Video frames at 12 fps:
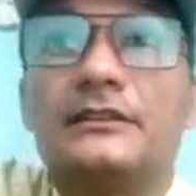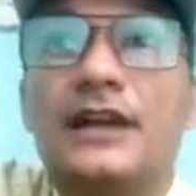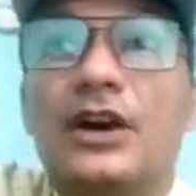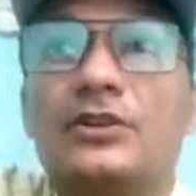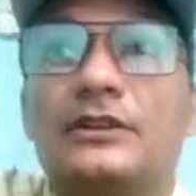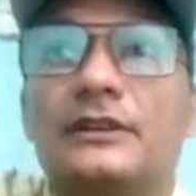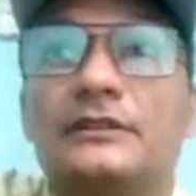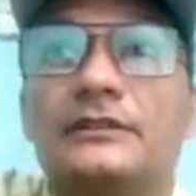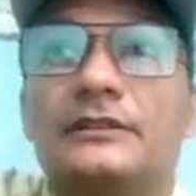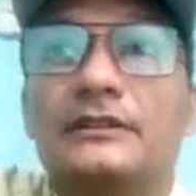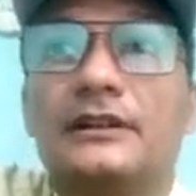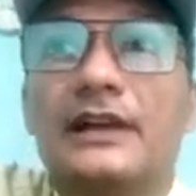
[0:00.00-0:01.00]
Now,
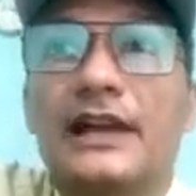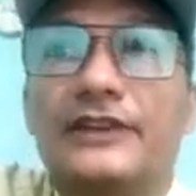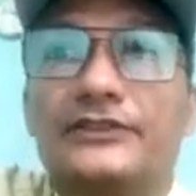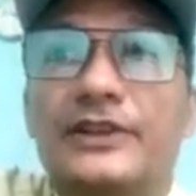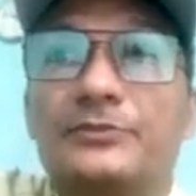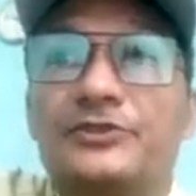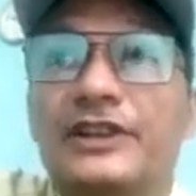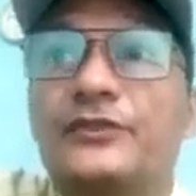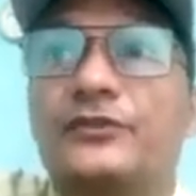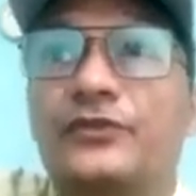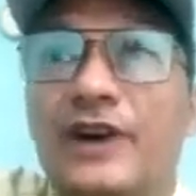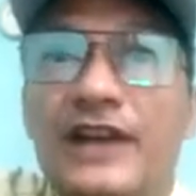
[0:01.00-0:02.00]

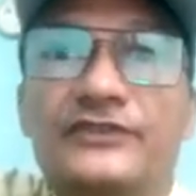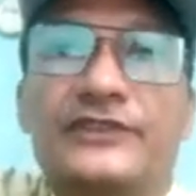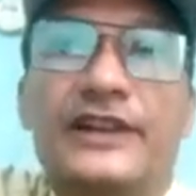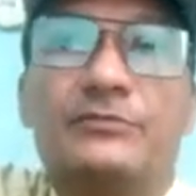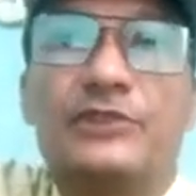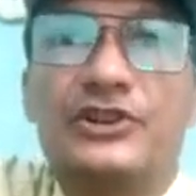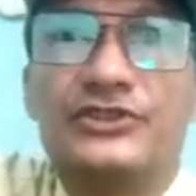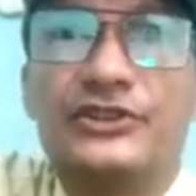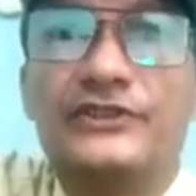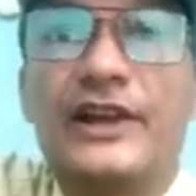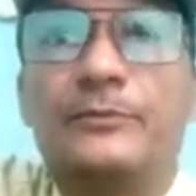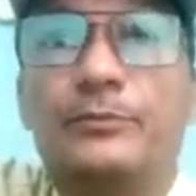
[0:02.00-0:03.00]
exceptionally fast-track
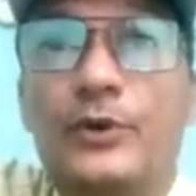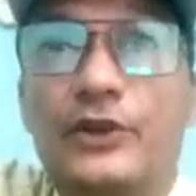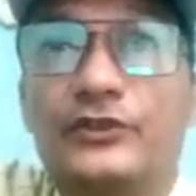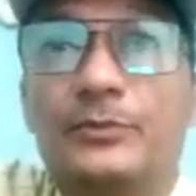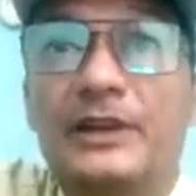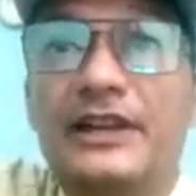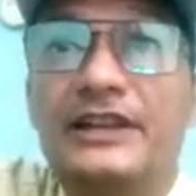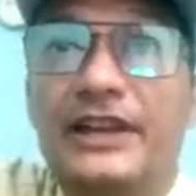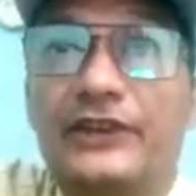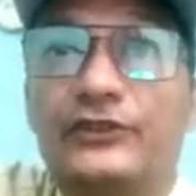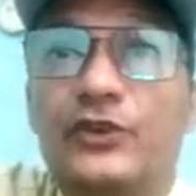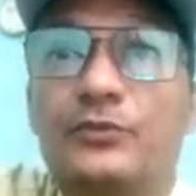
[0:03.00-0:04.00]
mergers are possible in
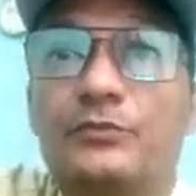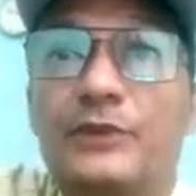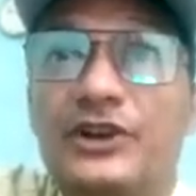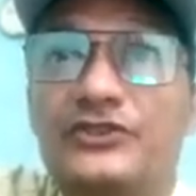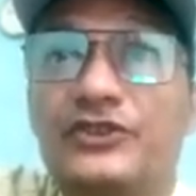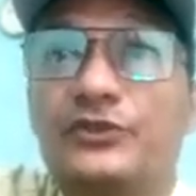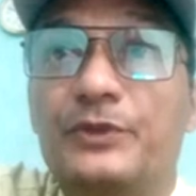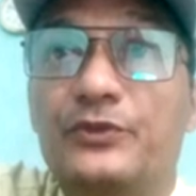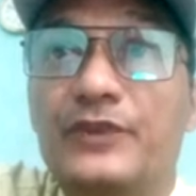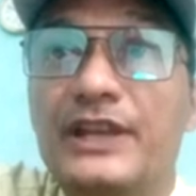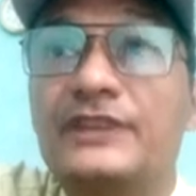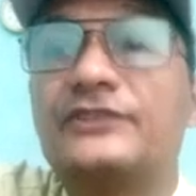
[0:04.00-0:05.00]
case of mergers
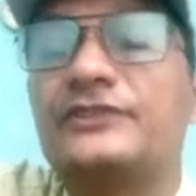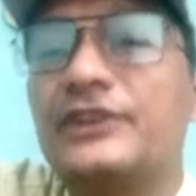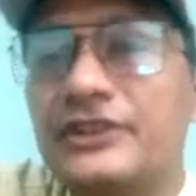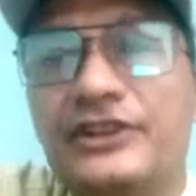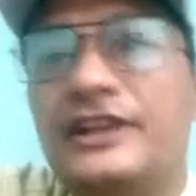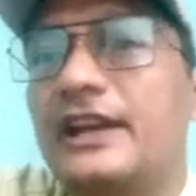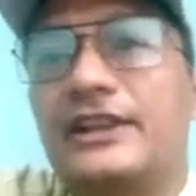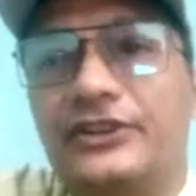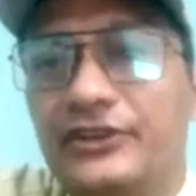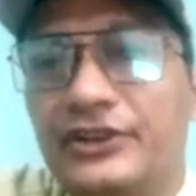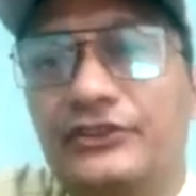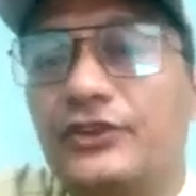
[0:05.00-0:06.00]
between certain
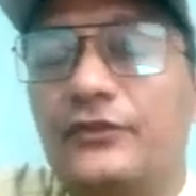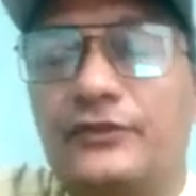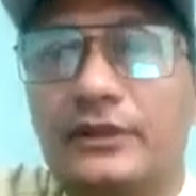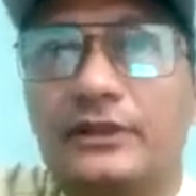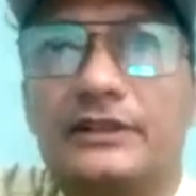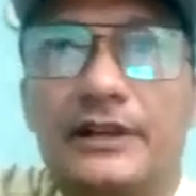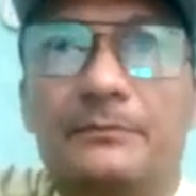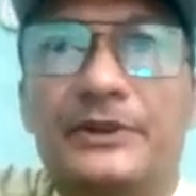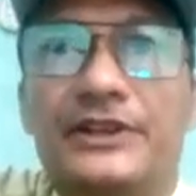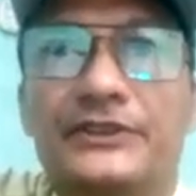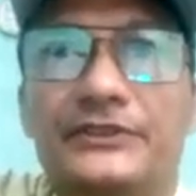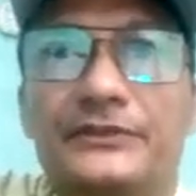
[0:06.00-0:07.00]
categories of
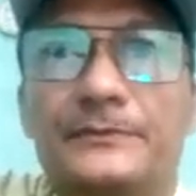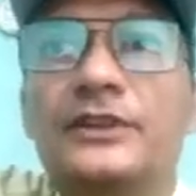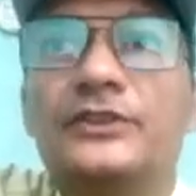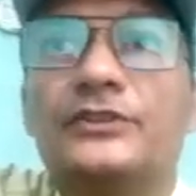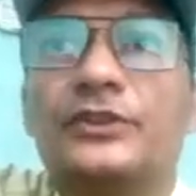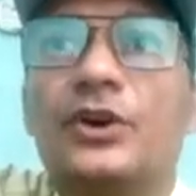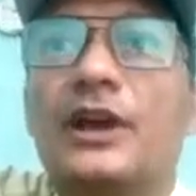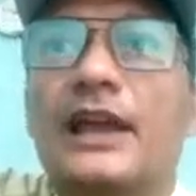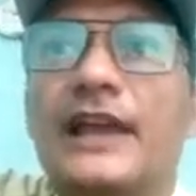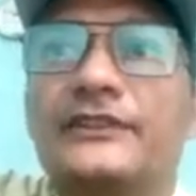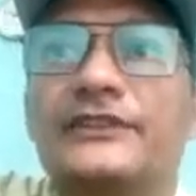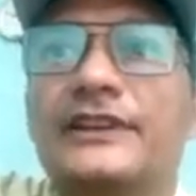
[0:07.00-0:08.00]
companies. So
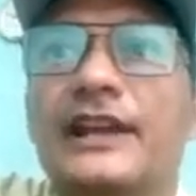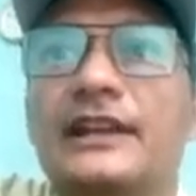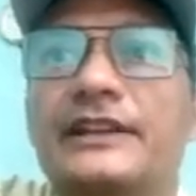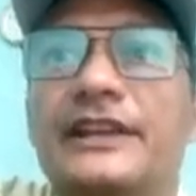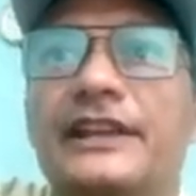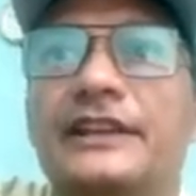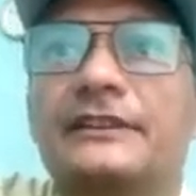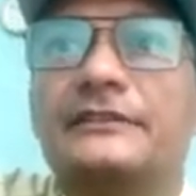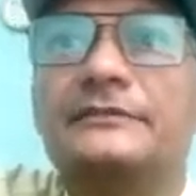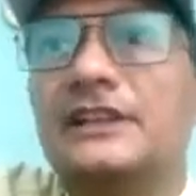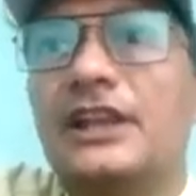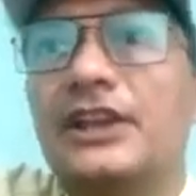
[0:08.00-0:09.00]
NCLT
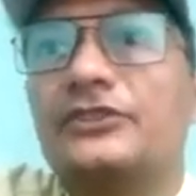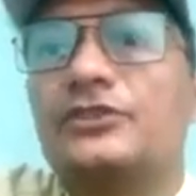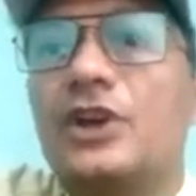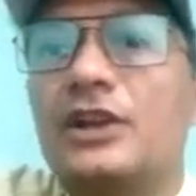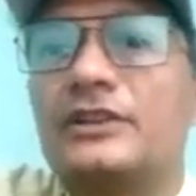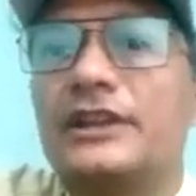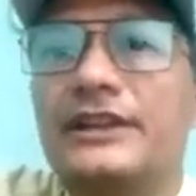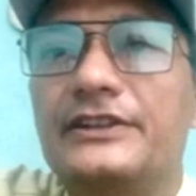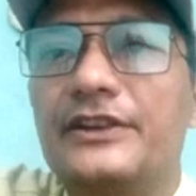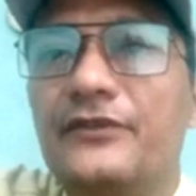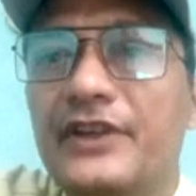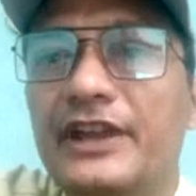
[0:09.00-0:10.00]
is not
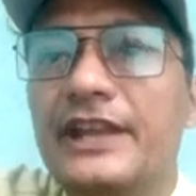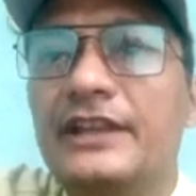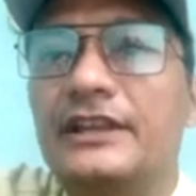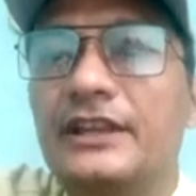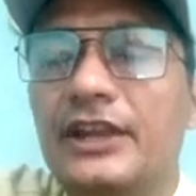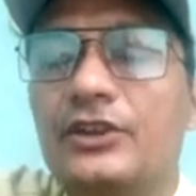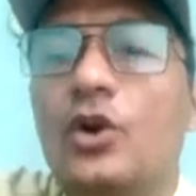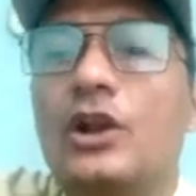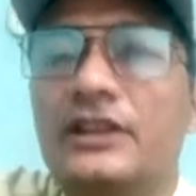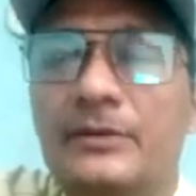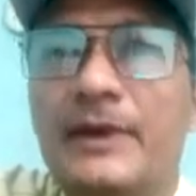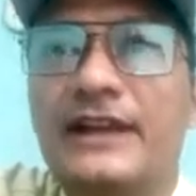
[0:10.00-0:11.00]
intervening in
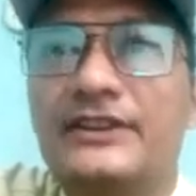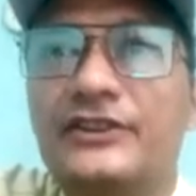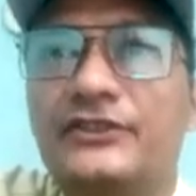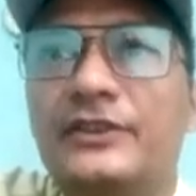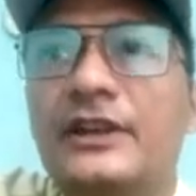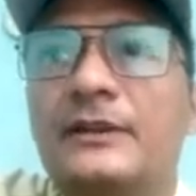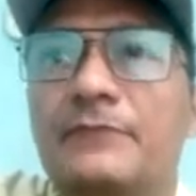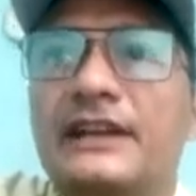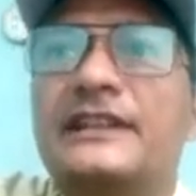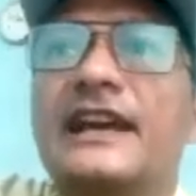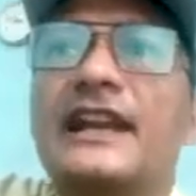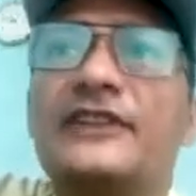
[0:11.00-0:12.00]
all the matters,
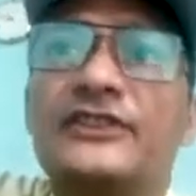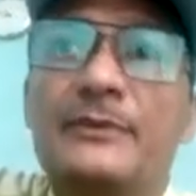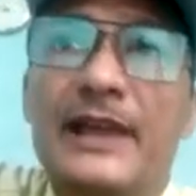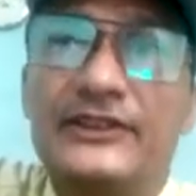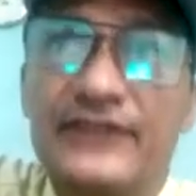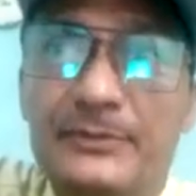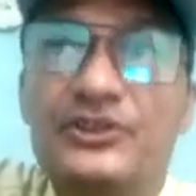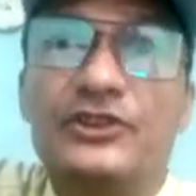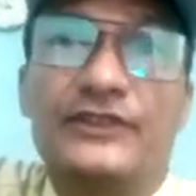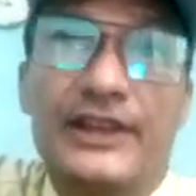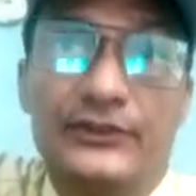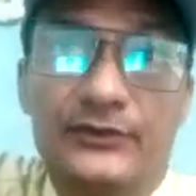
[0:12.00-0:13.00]
but there are some
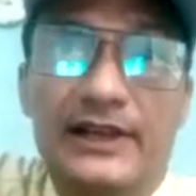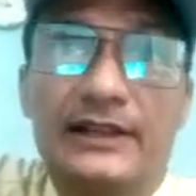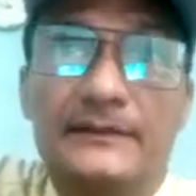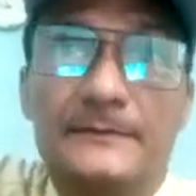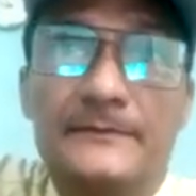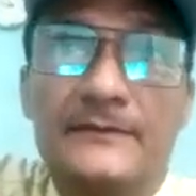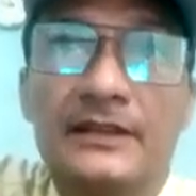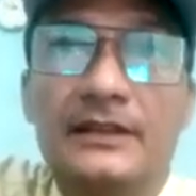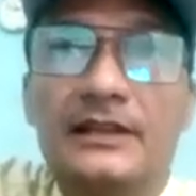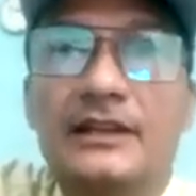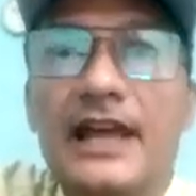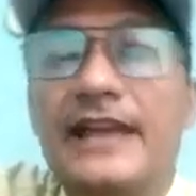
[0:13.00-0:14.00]
exceptions as well.
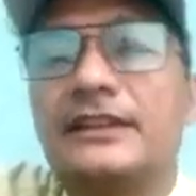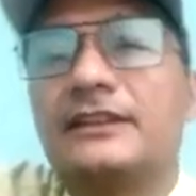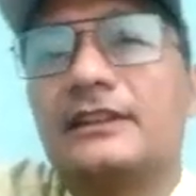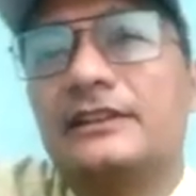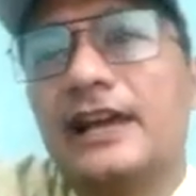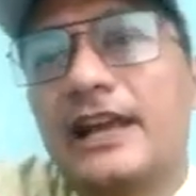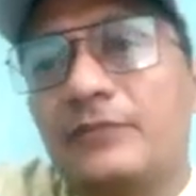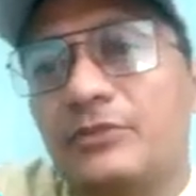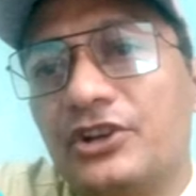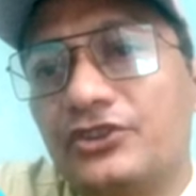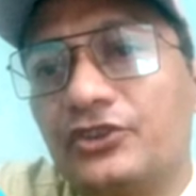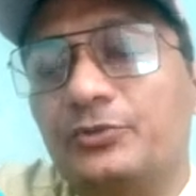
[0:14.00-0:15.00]
Like there are
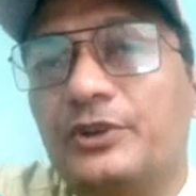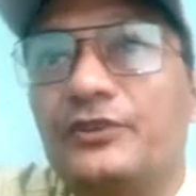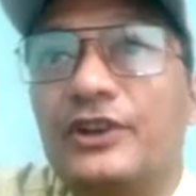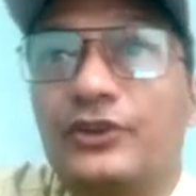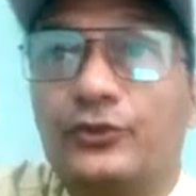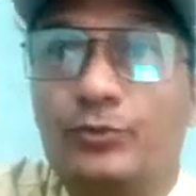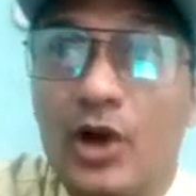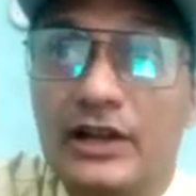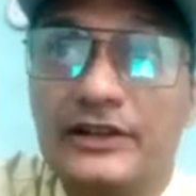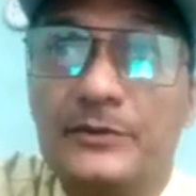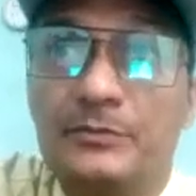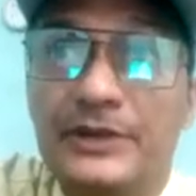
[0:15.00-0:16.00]
mergers between
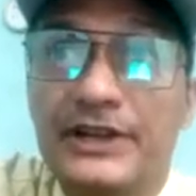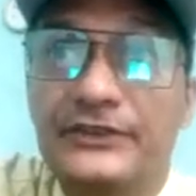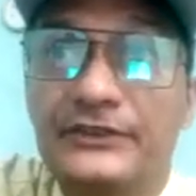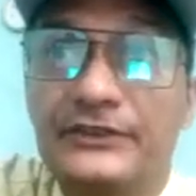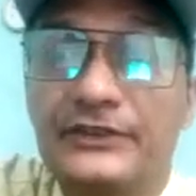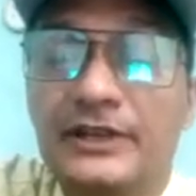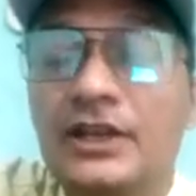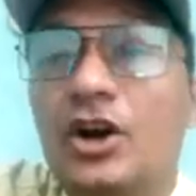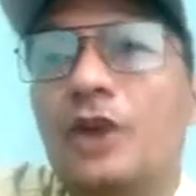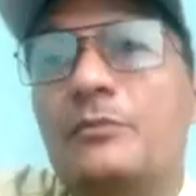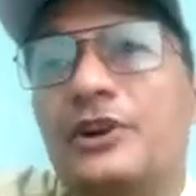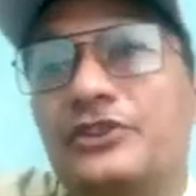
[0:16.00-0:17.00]
small companies,
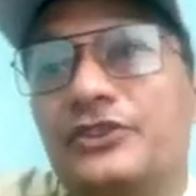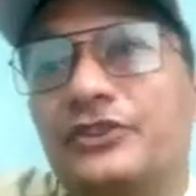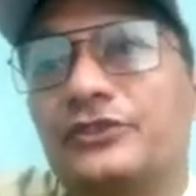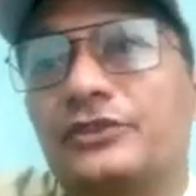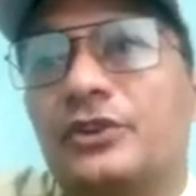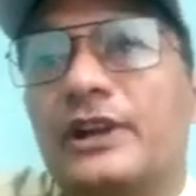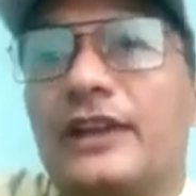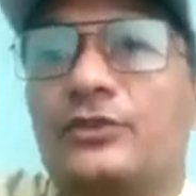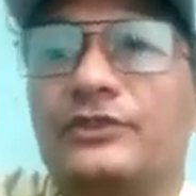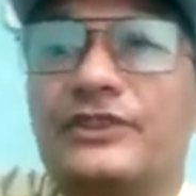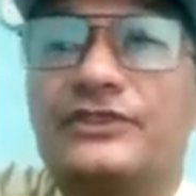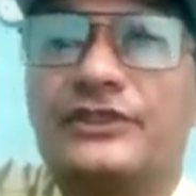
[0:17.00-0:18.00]
or mergers or
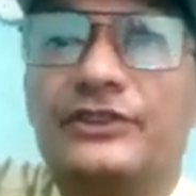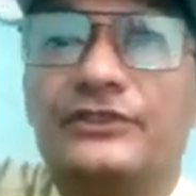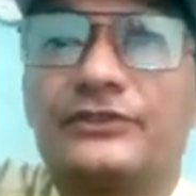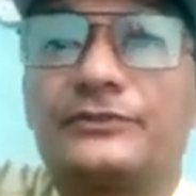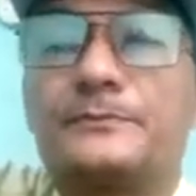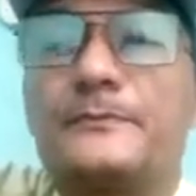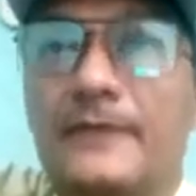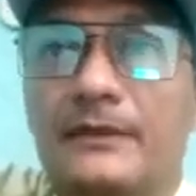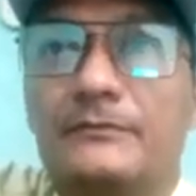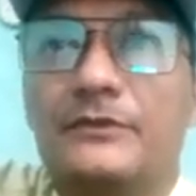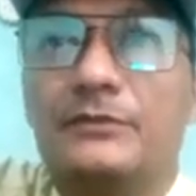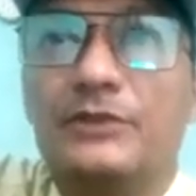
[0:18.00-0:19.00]
acquisitions
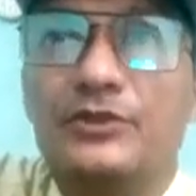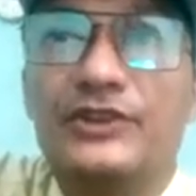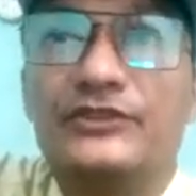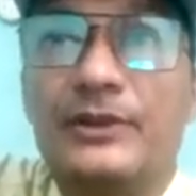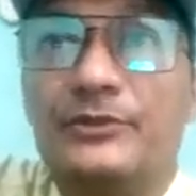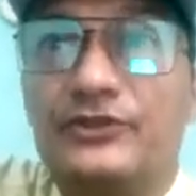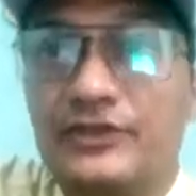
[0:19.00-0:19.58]
between some